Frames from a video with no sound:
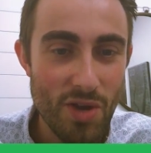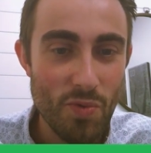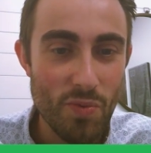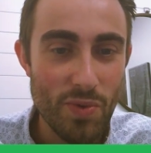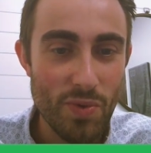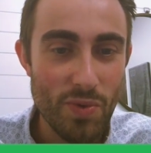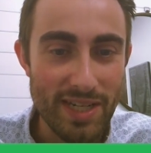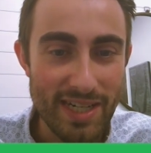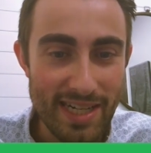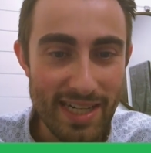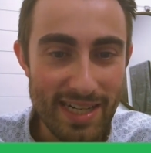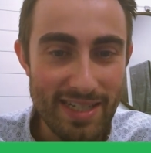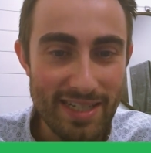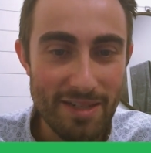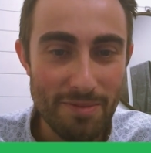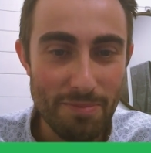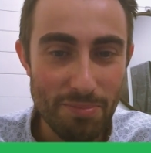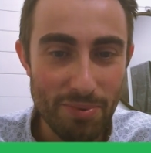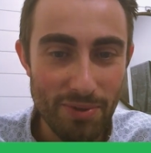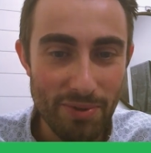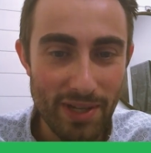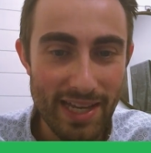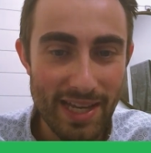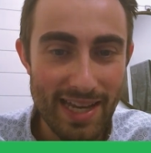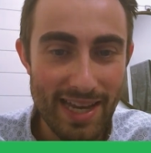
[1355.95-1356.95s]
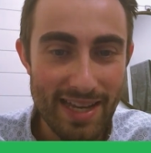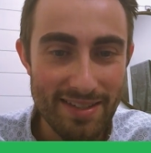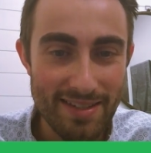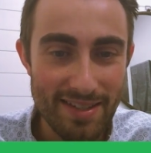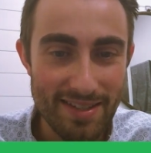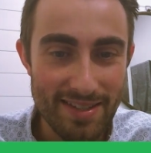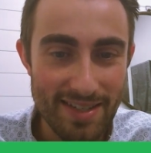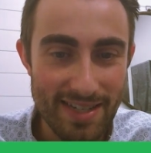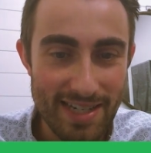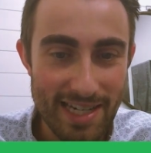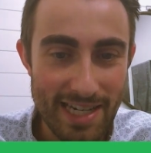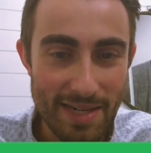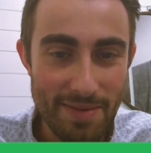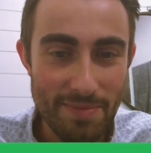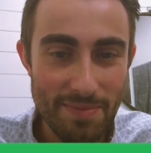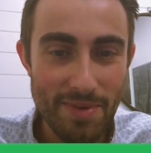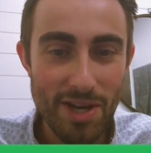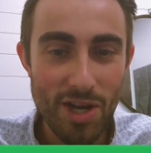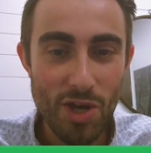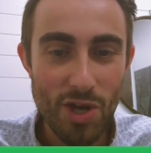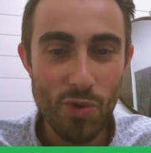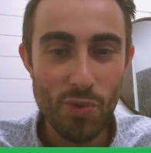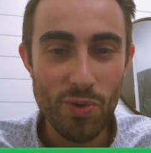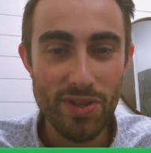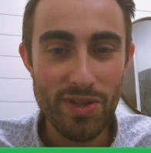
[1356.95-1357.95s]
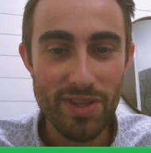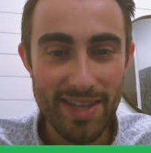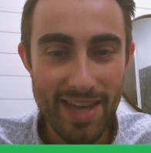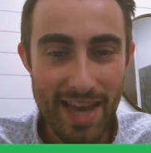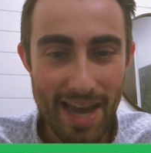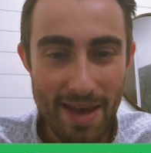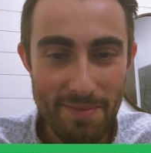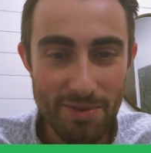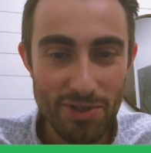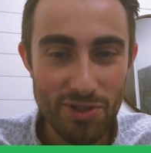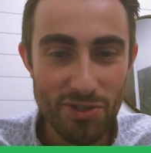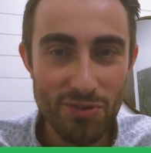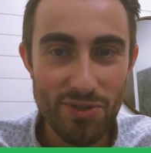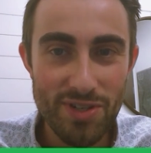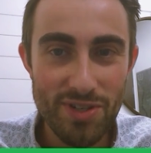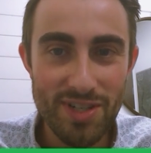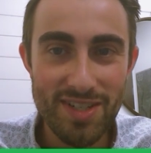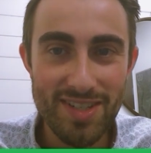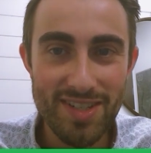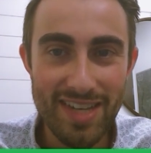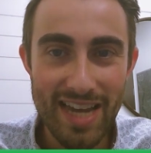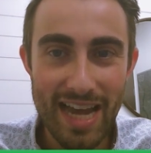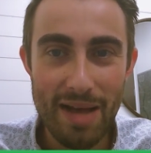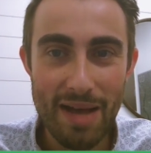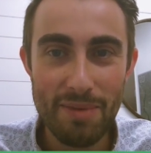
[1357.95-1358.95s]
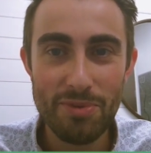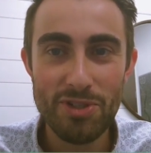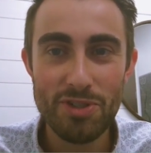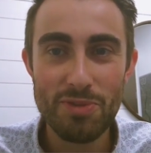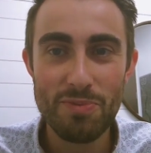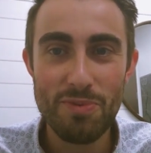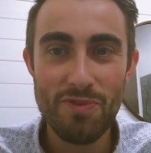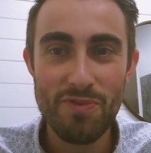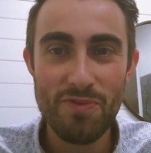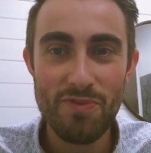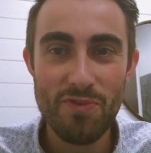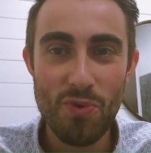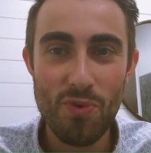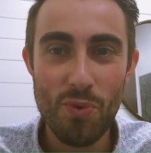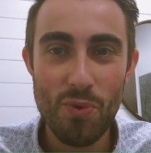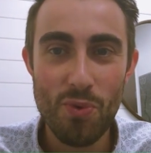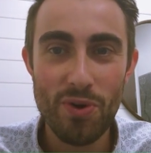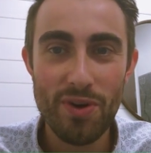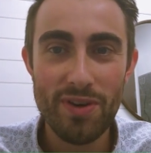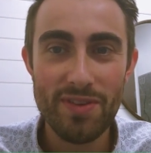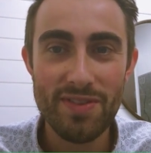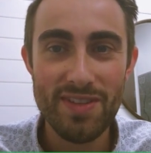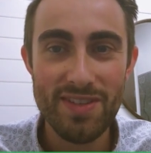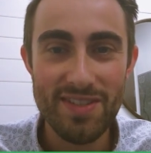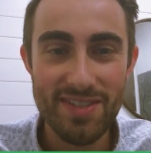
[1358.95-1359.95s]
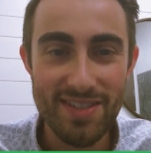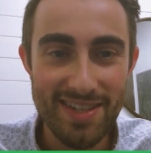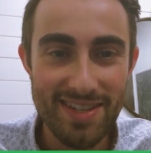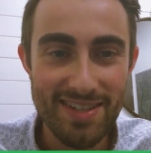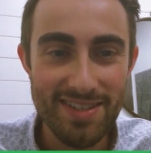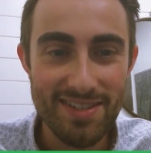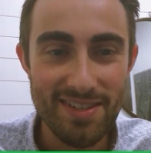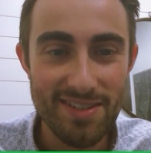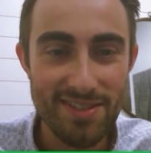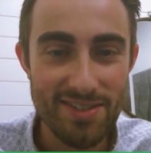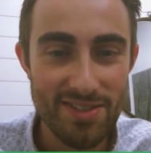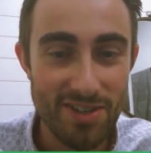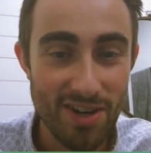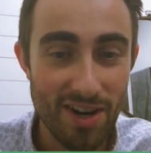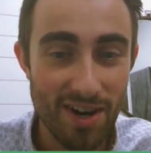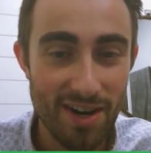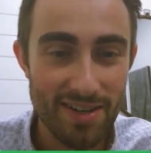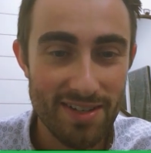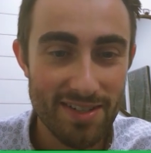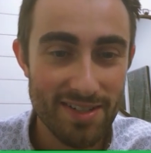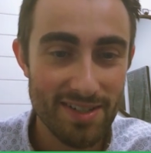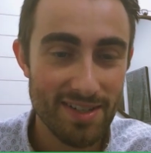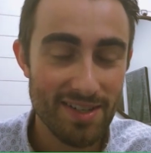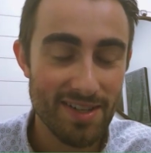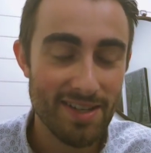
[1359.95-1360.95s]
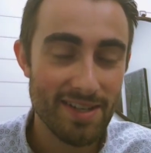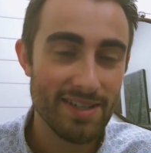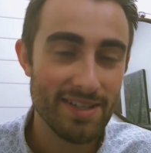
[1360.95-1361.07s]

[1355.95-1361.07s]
we need to play as a team with chemistry established before the season starts.